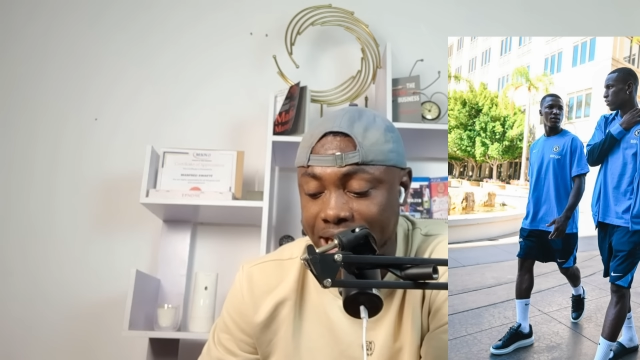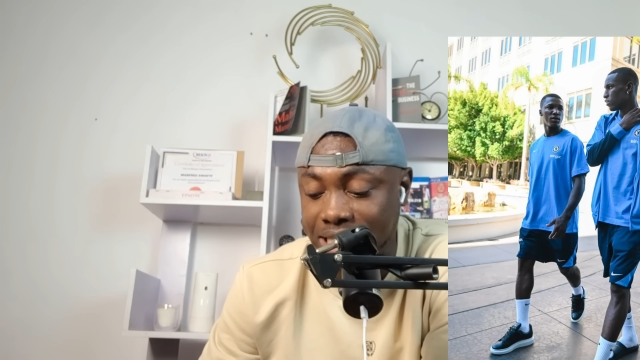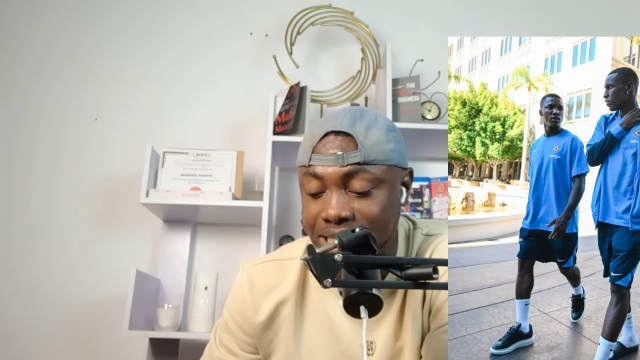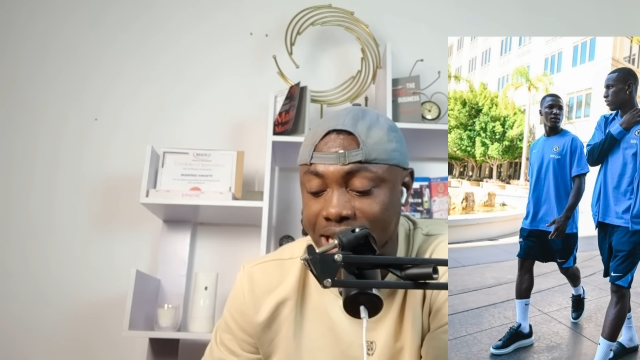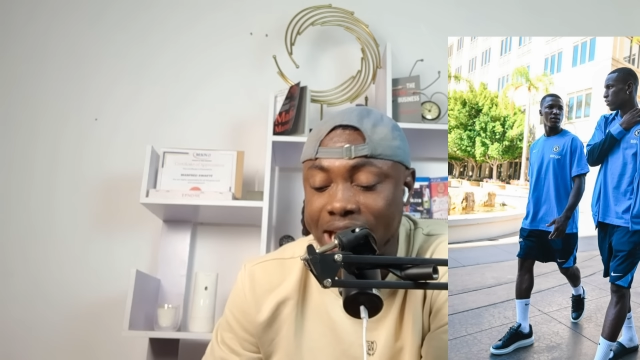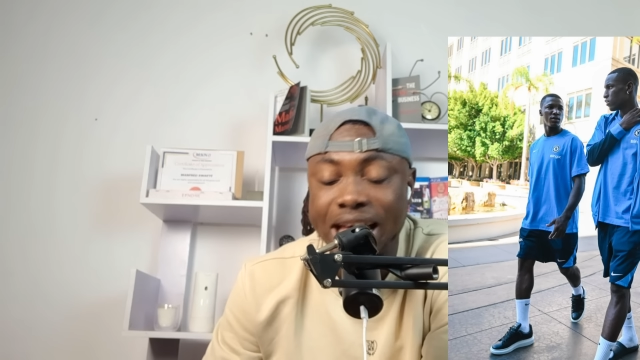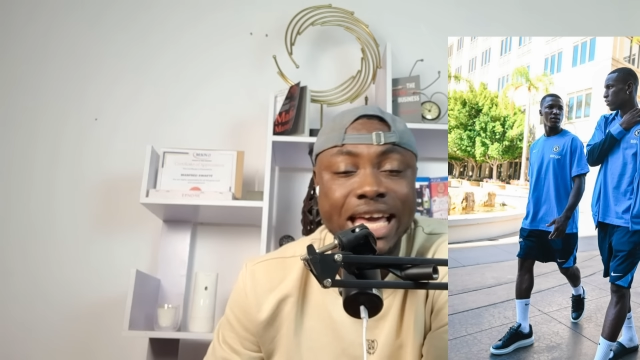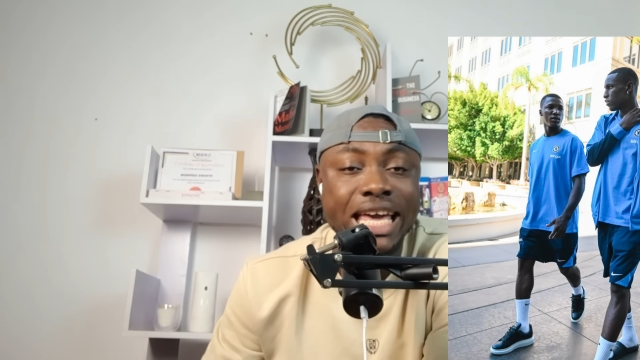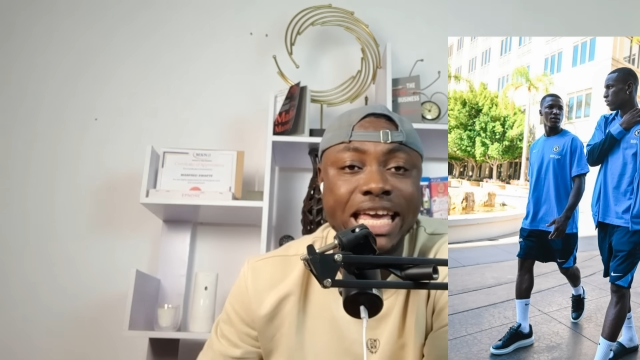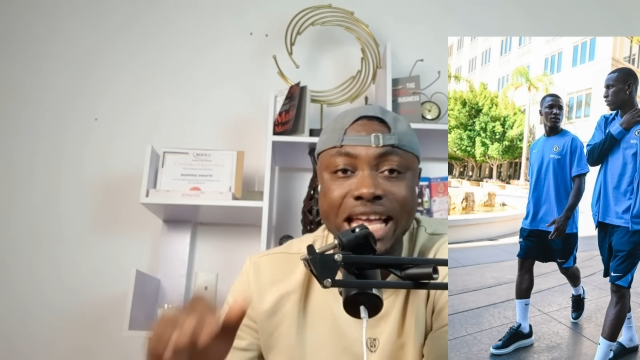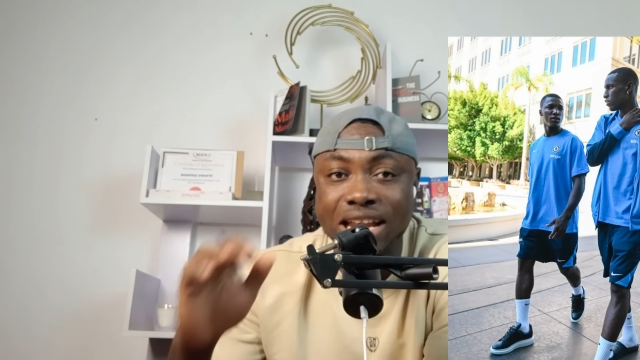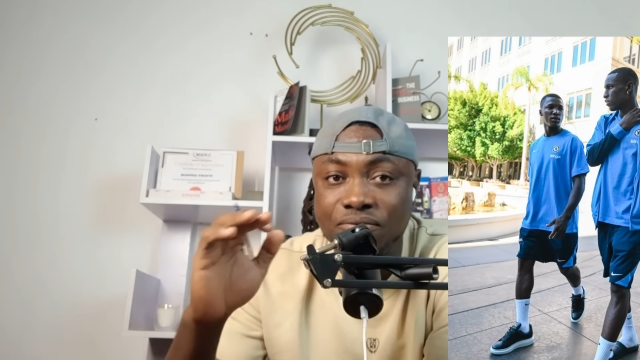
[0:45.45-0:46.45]
And he said
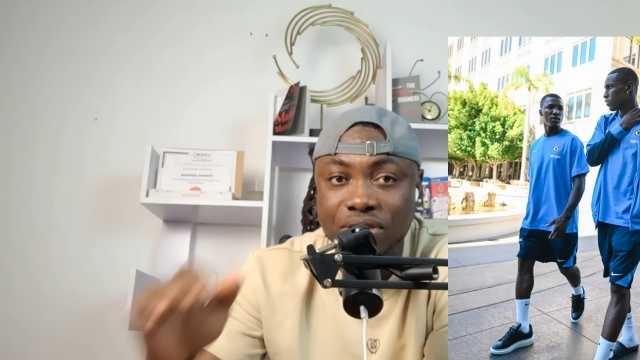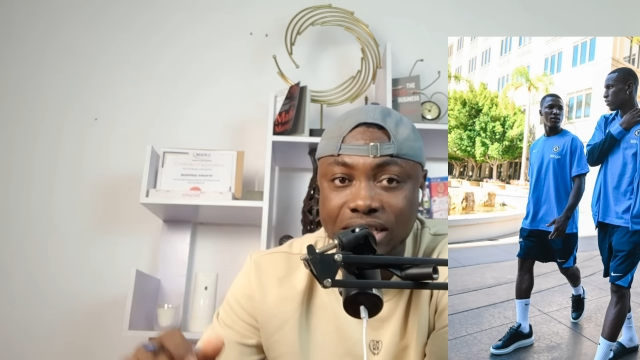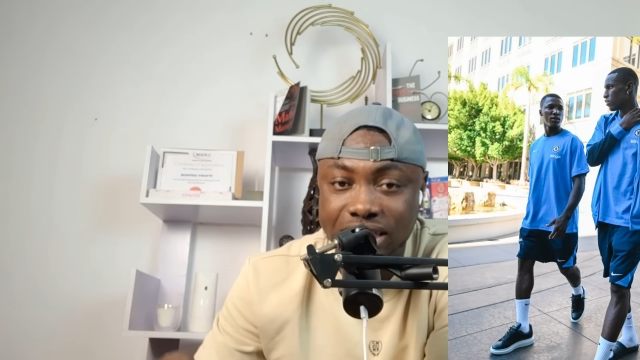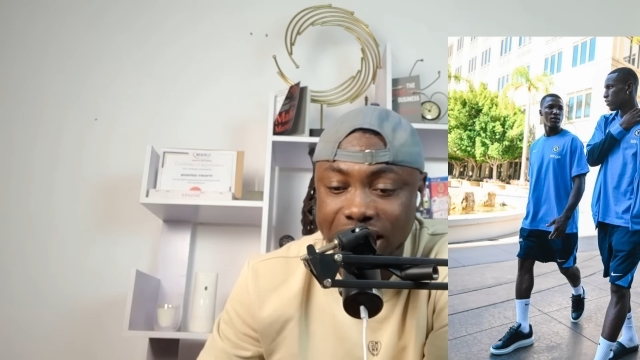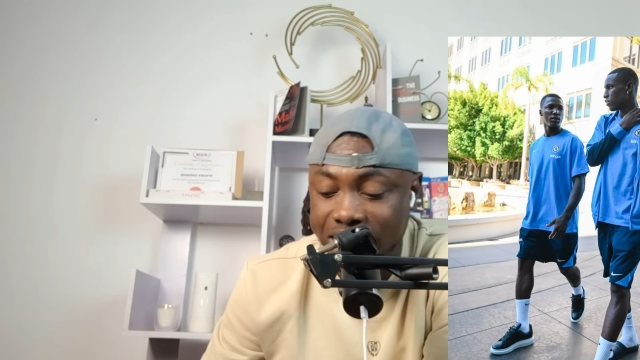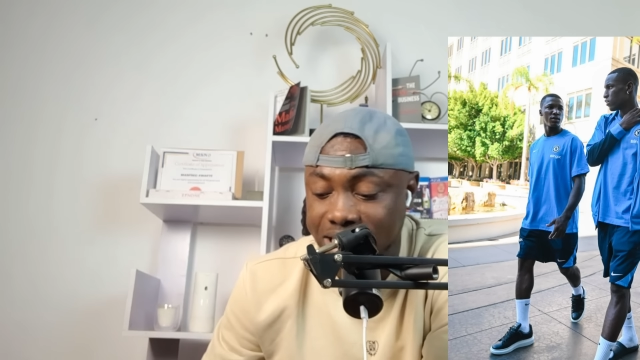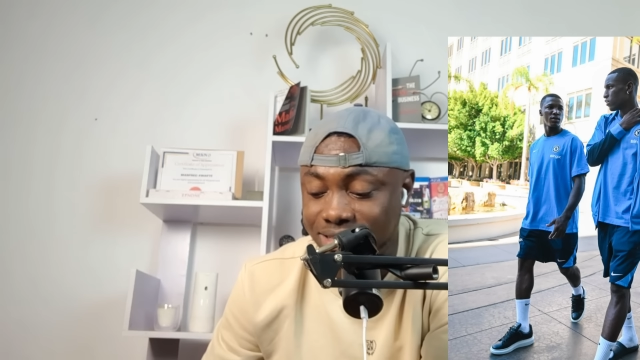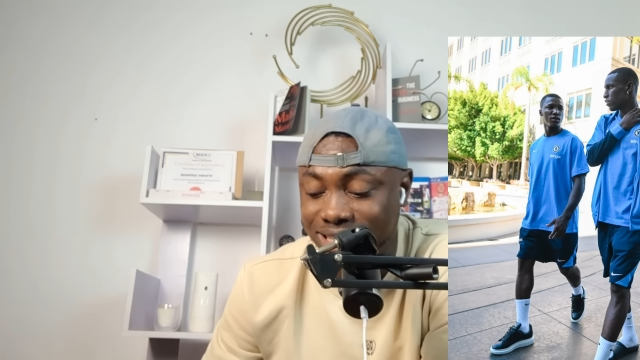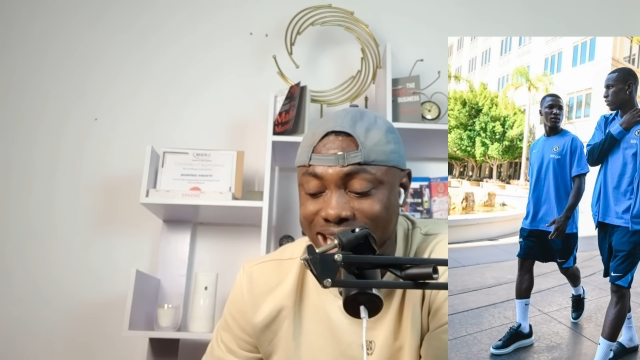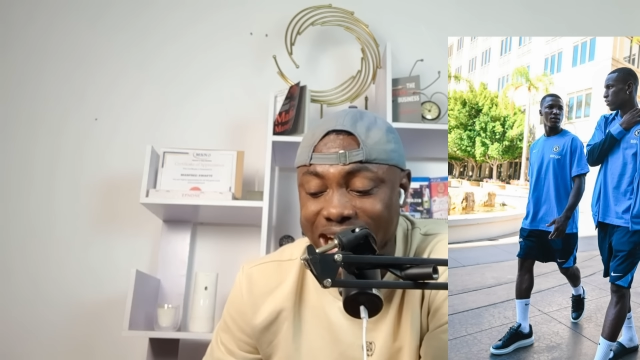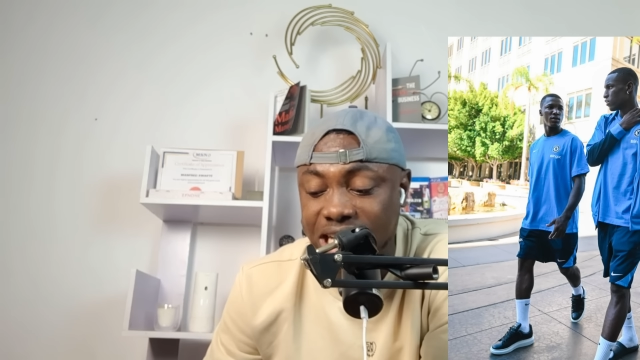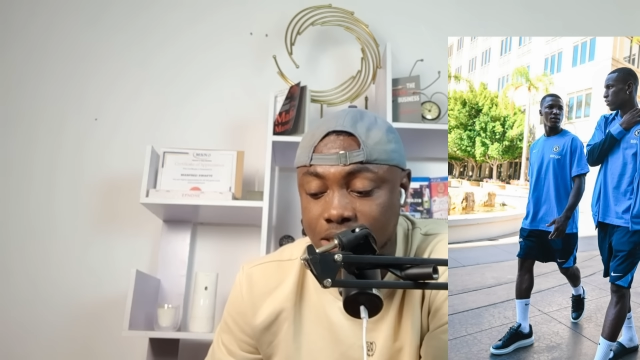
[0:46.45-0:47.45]
he inverted his
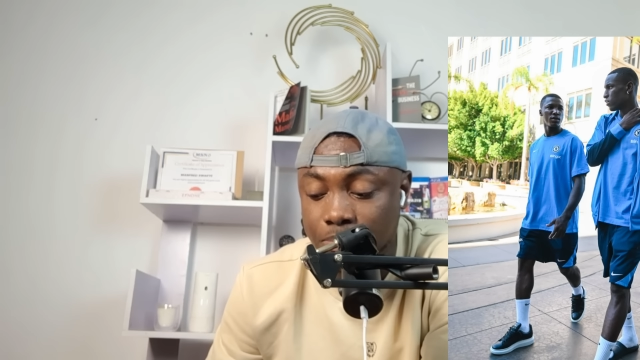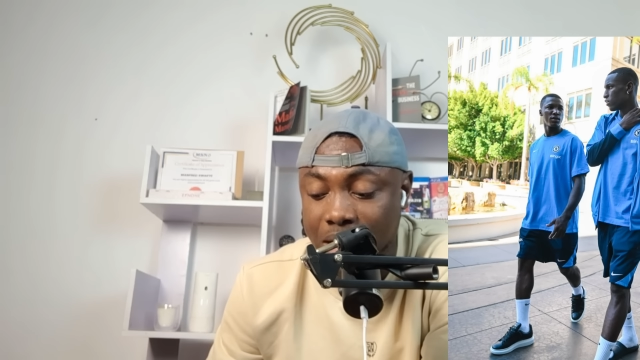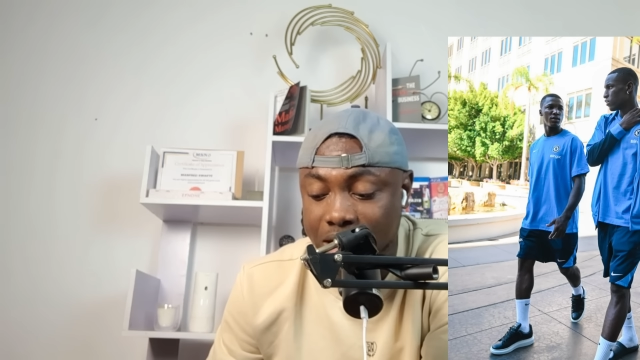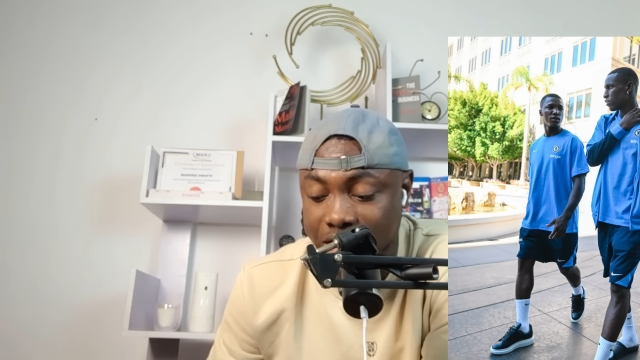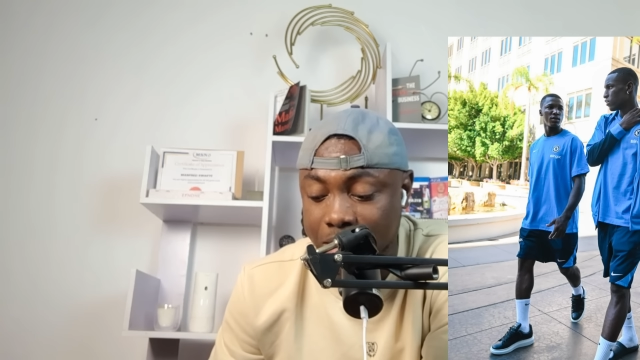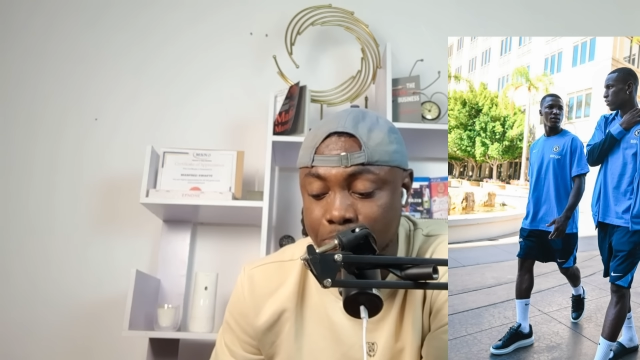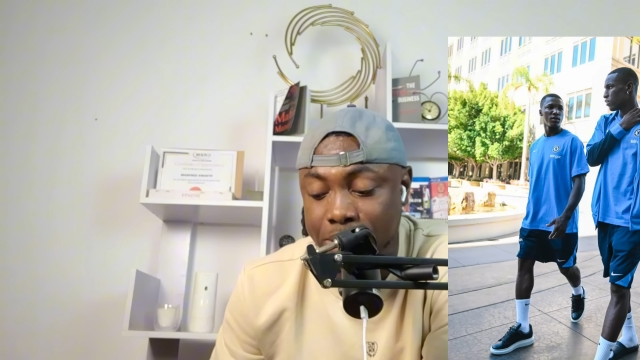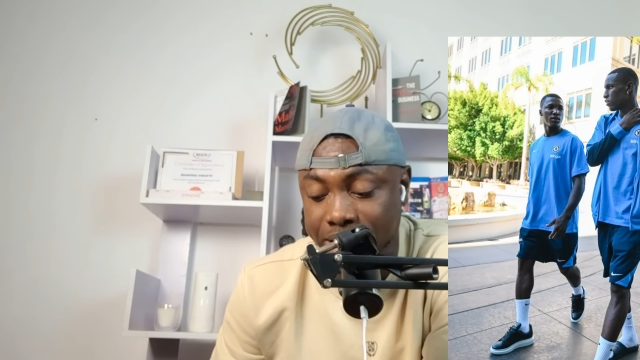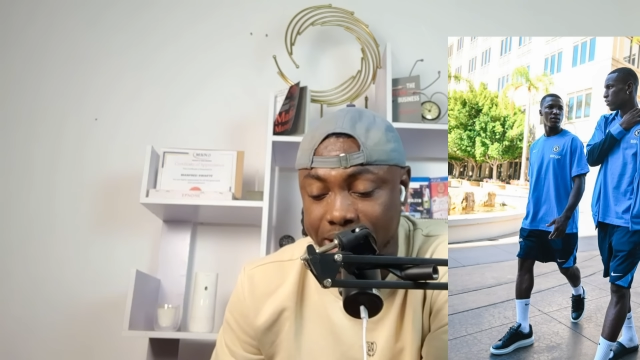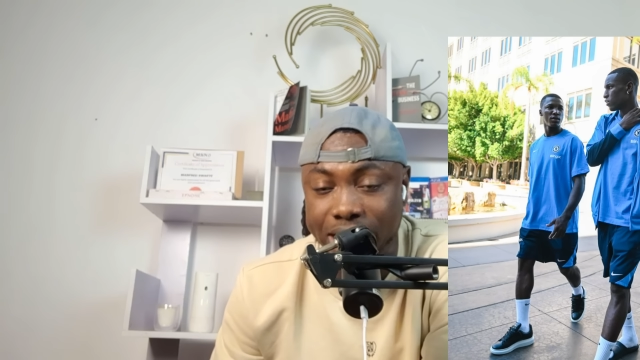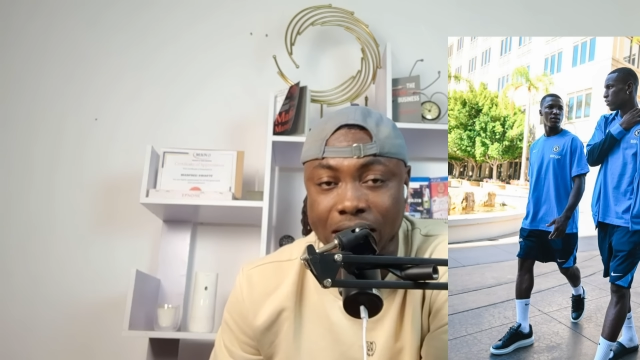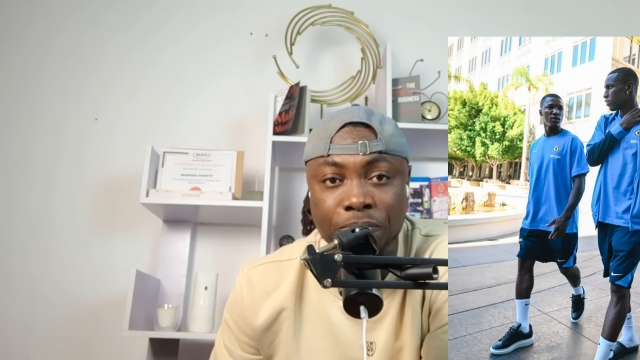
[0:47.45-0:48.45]
right back in
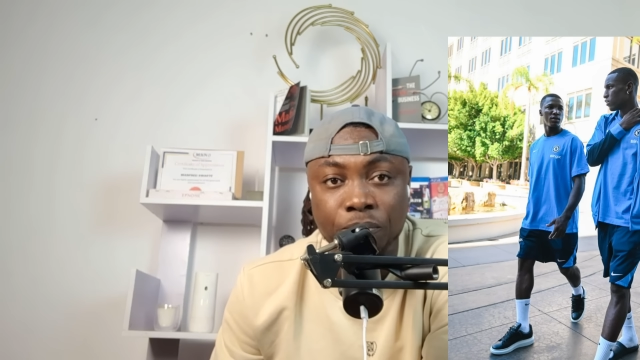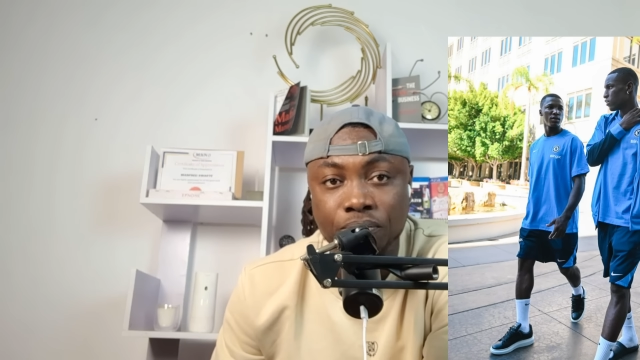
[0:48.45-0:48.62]
Pereira.